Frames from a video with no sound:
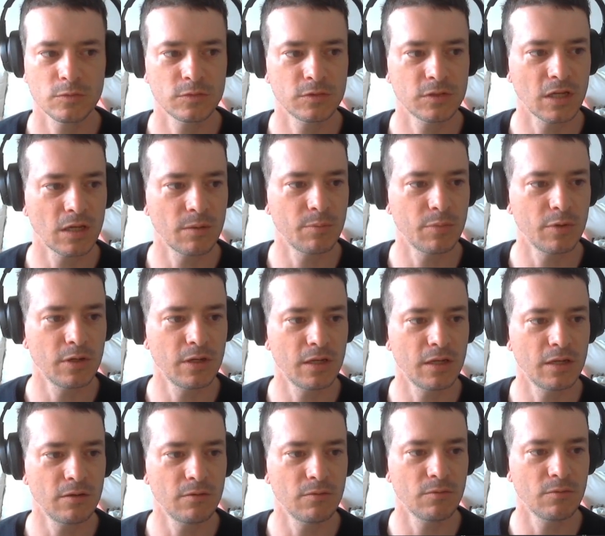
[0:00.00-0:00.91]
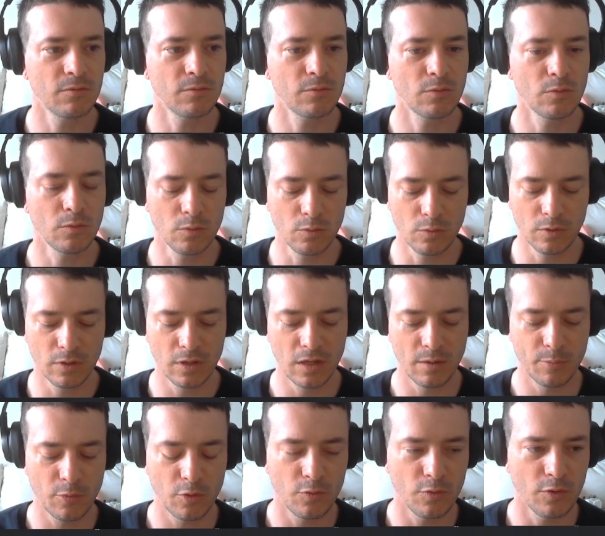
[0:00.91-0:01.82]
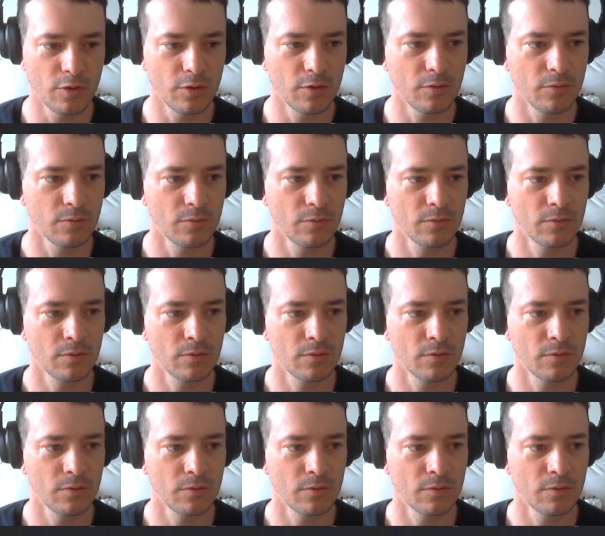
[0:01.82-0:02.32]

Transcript: type it in, Llama run,